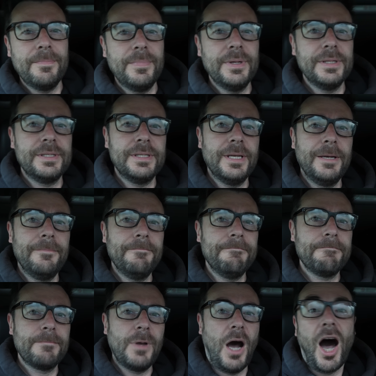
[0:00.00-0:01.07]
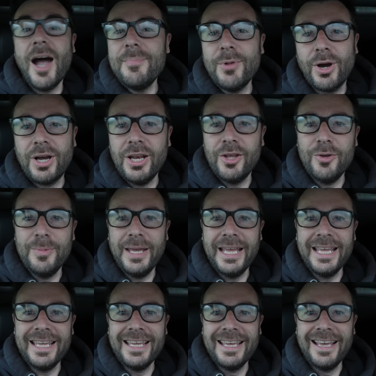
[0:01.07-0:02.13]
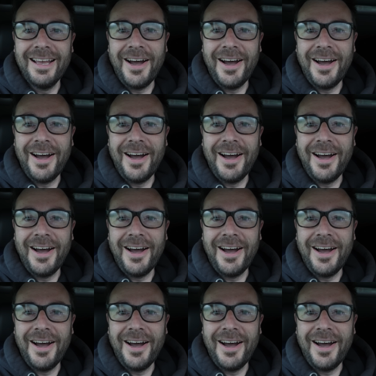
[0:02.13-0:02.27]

but I'm not gloomy,